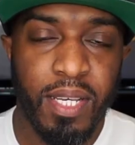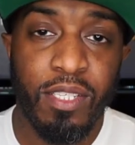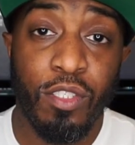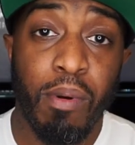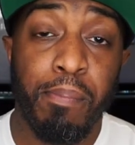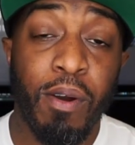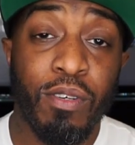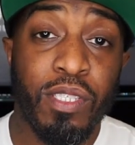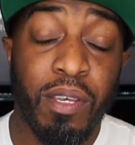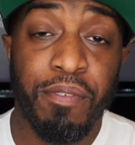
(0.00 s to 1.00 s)
So my
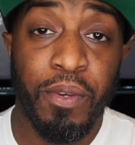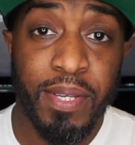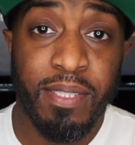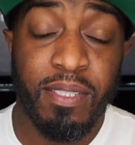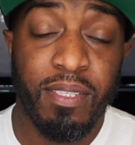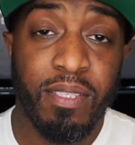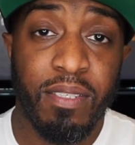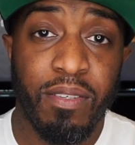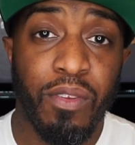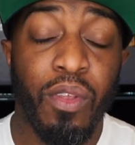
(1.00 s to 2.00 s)
bonus tip for you is,
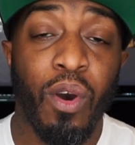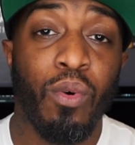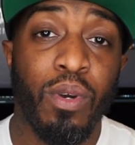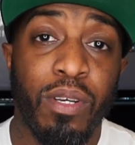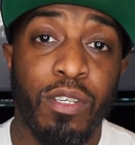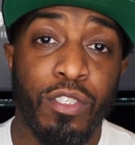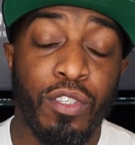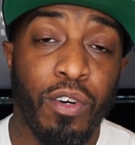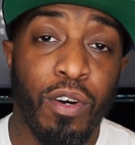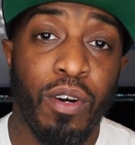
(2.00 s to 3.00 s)
know
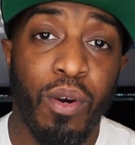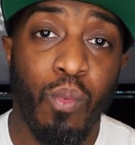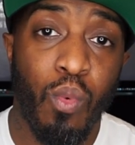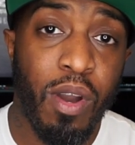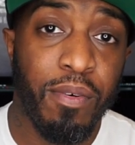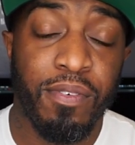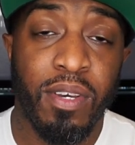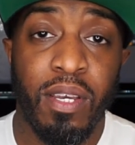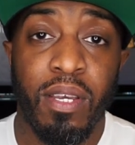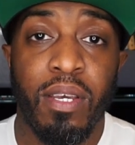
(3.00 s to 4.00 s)
your worth.
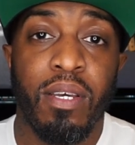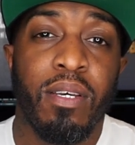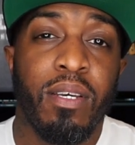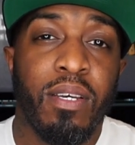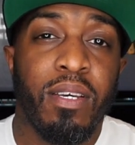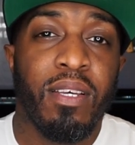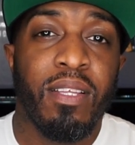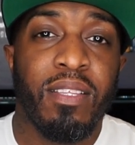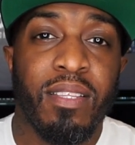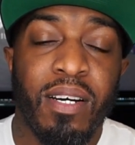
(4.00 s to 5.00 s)

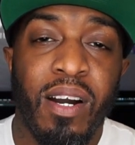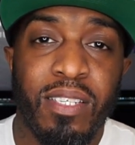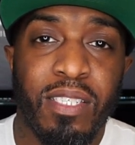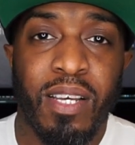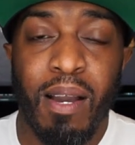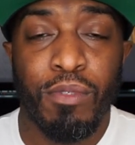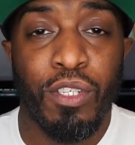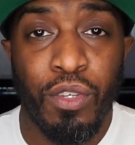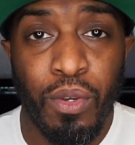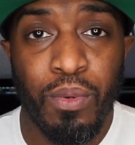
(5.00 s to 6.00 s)
The artist has come
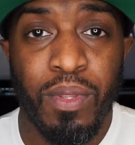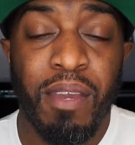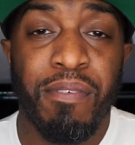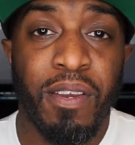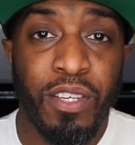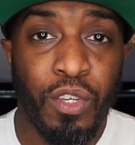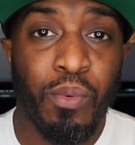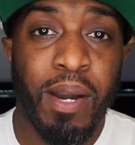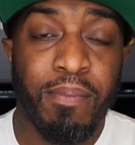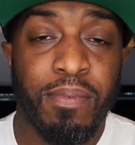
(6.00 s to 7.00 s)
to you, they've hit you
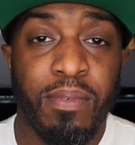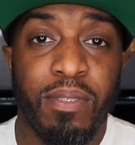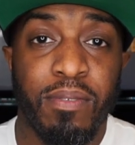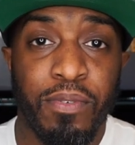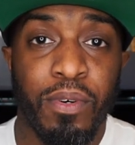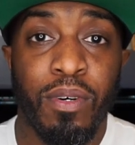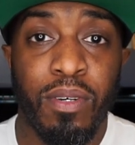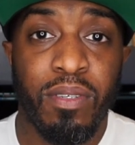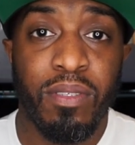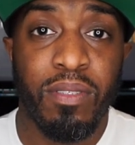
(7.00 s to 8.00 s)
up for
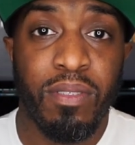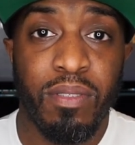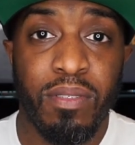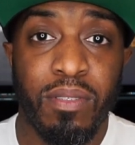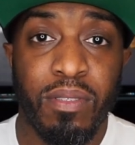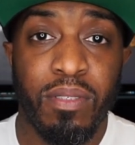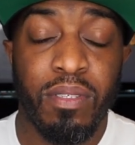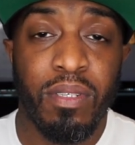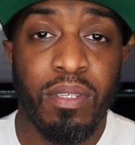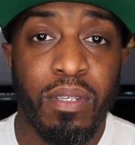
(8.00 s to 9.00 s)

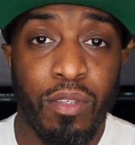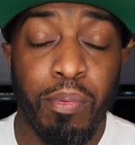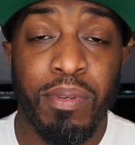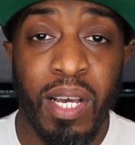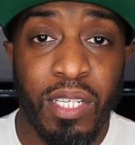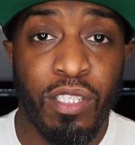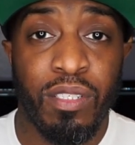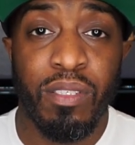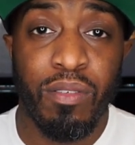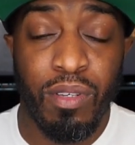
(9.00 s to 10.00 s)
your
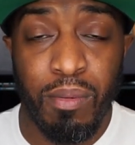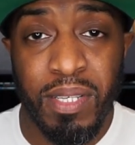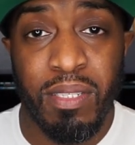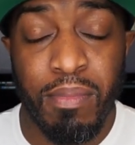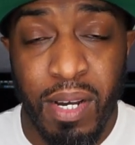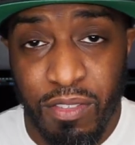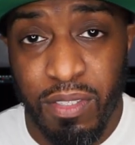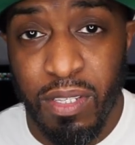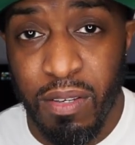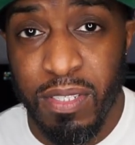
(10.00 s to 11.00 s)
production or your mix and mastering
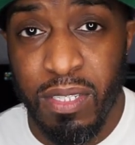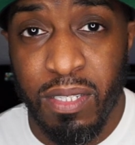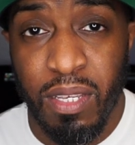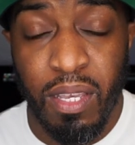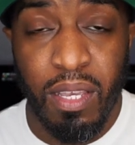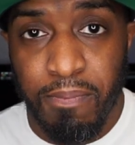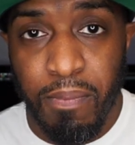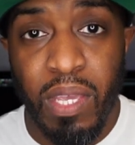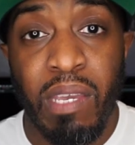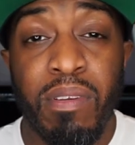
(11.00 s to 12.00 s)
services.
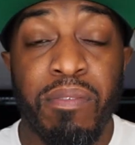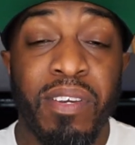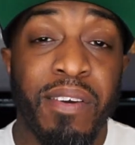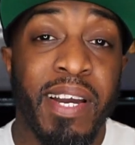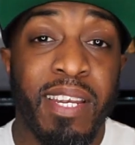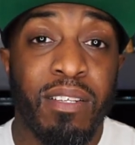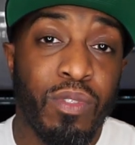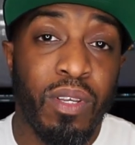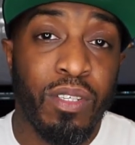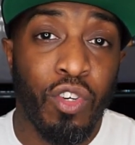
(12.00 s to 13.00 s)
Even if you haven't had
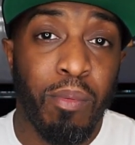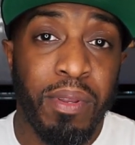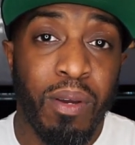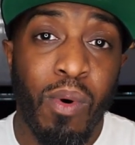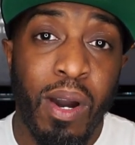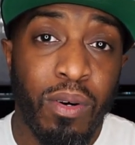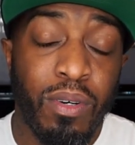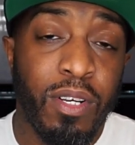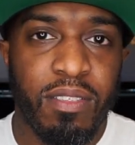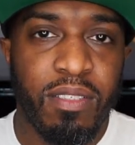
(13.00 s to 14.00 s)
a job in a while,
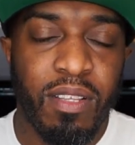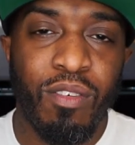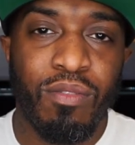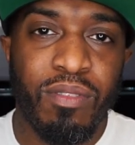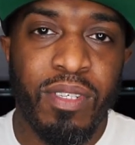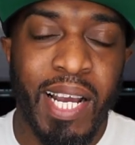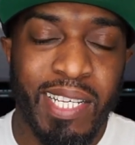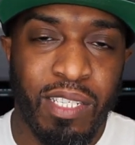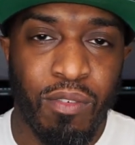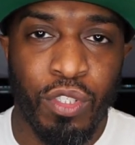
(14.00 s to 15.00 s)
don't cut
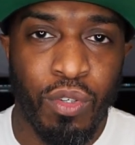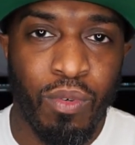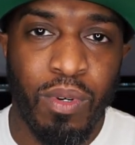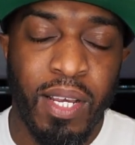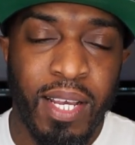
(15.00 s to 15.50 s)
yourself short